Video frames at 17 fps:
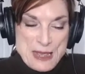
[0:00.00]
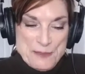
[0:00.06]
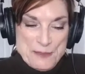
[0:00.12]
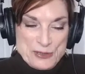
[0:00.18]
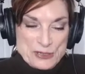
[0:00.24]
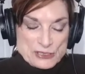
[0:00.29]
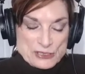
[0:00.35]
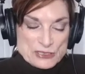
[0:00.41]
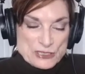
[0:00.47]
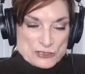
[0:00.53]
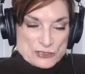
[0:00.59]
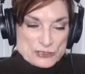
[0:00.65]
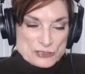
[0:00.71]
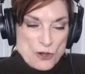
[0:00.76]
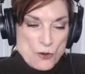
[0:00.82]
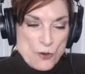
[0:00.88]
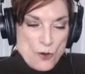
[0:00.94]
because
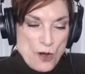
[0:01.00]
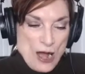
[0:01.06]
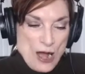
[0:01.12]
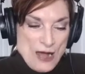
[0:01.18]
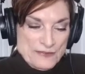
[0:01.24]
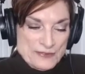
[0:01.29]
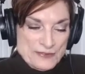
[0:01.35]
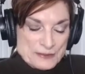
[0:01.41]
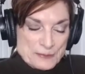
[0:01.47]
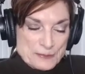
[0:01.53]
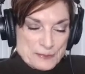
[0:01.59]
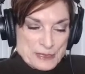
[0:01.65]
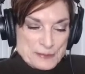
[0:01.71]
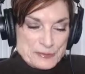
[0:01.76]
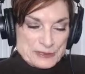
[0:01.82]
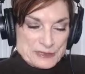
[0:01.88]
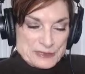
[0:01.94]
so often
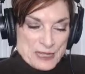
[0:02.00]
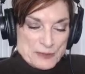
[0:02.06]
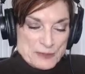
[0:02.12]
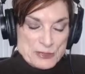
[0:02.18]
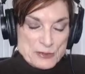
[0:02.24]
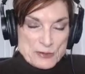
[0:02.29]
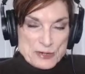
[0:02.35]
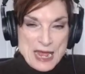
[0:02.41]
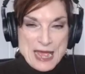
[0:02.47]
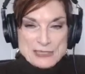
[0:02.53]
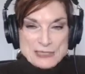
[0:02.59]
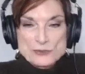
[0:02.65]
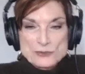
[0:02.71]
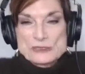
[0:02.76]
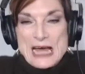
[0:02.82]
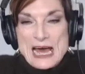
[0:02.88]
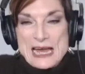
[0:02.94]
people tell me, when I
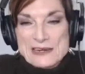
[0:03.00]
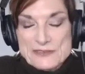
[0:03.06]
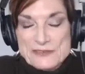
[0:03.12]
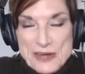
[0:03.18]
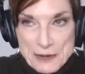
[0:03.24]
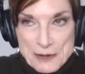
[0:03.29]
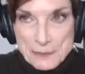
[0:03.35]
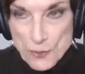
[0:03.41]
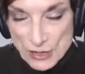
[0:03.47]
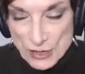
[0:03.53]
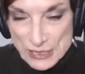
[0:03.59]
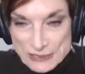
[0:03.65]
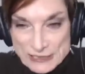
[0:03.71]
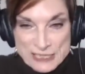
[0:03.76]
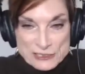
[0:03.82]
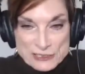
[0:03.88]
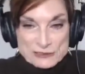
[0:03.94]
do a lot of
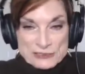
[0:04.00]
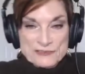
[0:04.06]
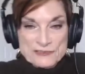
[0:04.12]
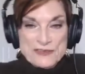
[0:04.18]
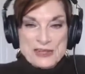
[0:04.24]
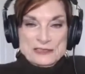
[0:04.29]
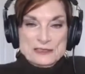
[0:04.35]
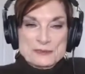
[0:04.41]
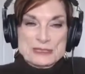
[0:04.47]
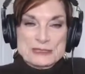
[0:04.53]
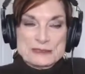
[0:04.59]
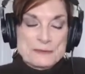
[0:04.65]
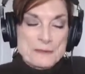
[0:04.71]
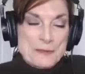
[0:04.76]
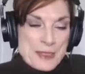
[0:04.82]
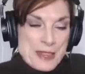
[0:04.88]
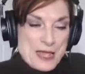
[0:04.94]
organizational development,
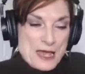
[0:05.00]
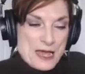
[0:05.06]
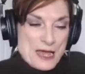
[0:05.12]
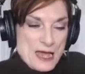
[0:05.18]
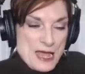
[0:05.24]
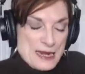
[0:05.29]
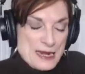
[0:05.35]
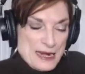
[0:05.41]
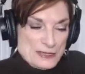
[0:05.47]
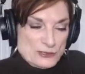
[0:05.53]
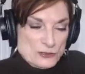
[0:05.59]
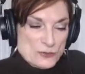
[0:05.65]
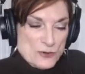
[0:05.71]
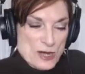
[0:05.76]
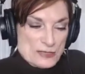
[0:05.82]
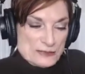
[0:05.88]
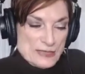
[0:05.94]
and I
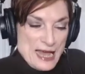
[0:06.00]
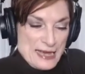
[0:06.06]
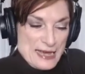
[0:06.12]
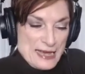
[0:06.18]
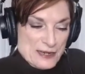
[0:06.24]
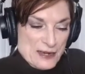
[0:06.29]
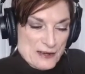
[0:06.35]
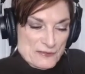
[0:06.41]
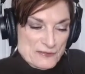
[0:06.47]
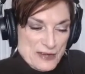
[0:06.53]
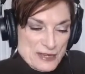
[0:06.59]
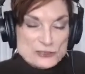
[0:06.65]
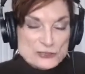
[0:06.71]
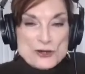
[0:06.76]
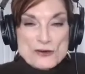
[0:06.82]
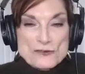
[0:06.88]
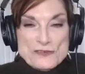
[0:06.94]
do a lot of
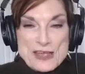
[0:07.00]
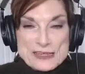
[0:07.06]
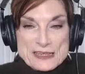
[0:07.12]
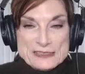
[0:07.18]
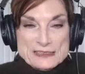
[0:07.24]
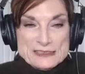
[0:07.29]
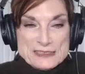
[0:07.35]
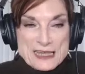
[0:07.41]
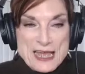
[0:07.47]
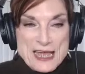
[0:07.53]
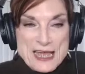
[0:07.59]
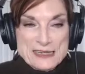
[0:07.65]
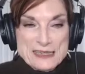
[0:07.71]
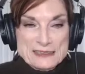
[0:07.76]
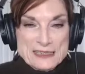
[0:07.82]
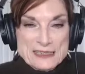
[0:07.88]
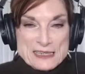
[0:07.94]
surveys
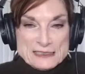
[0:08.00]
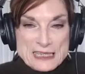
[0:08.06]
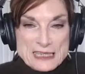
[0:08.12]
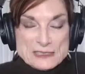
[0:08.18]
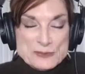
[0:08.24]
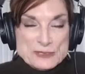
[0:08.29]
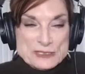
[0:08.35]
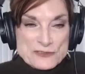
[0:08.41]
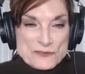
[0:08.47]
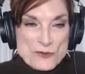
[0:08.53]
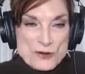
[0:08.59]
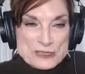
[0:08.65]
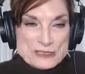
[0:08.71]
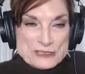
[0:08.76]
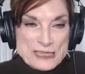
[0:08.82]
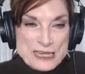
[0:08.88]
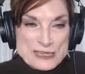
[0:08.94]
and assessments of
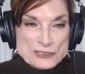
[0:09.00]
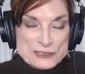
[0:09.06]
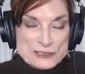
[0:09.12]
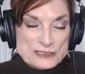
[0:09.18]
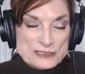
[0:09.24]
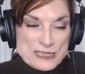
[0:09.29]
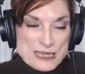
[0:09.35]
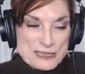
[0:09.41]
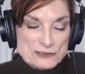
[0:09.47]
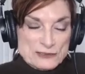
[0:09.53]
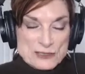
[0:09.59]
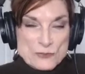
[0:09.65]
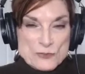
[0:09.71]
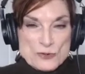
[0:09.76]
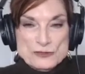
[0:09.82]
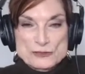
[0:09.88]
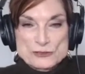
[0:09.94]
organizations, and I look at
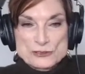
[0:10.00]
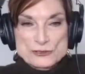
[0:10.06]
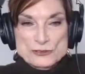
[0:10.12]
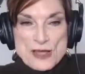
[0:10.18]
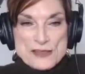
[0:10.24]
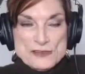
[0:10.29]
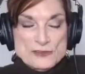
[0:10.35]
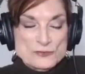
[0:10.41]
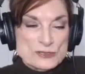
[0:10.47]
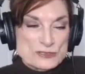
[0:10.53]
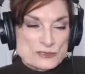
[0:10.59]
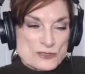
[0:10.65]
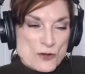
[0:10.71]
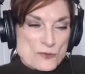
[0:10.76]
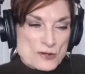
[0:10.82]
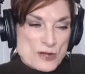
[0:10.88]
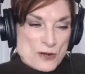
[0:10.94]
what are your strengths, what's
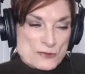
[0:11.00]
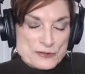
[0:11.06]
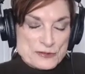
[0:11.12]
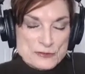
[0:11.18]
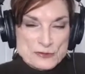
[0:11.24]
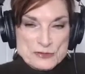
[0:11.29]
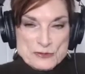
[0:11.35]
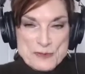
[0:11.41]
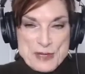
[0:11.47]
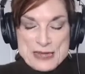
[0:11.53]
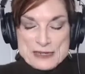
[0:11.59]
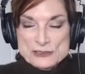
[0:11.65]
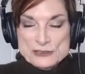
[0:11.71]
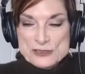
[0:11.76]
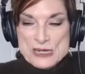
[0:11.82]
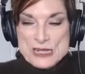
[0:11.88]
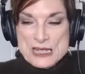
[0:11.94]
going on with you and your
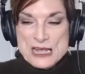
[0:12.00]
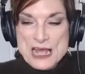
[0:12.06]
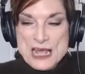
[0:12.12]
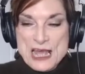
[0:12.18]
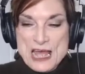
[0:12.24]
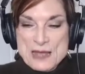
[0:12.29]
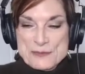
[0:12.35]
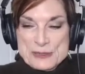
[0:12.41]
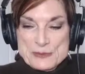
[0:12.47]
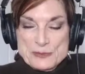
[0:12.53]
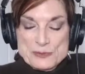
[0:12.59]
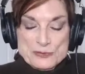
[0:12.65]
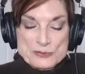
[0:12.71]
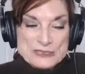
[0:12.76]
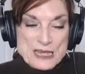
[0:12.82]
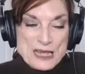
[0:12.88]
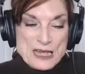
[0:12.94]
manager, and people
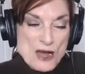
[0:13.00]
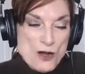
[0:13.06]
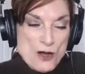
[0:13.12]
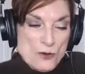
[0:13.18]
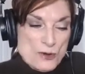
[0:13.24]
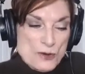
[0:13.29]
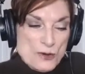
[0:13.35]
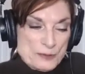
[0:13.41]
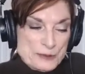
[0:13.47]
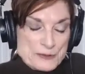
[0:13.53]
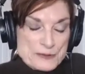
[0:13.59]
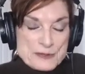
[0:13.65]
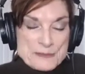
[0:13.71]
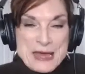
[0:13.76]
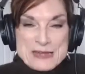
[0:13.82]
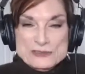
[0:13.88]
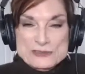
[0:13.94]
will say, oh, well, the
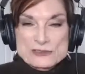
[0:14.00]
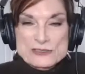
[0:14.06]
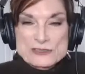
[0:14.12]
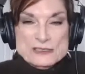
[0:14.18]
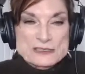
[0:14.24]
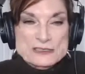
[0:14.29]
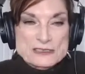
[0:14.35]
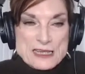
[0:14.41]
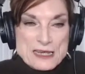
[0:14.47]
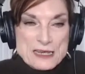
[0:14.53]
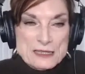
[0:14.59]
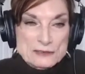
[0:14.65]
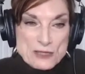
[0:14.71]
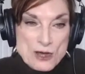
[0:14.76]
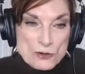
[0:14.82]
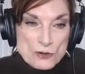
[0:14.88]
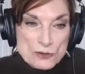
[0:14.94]
manager doesn't say
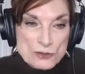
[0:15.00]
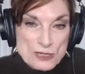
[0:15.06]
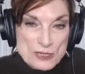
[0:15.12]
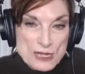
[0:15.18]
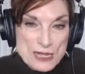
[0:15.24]
hello.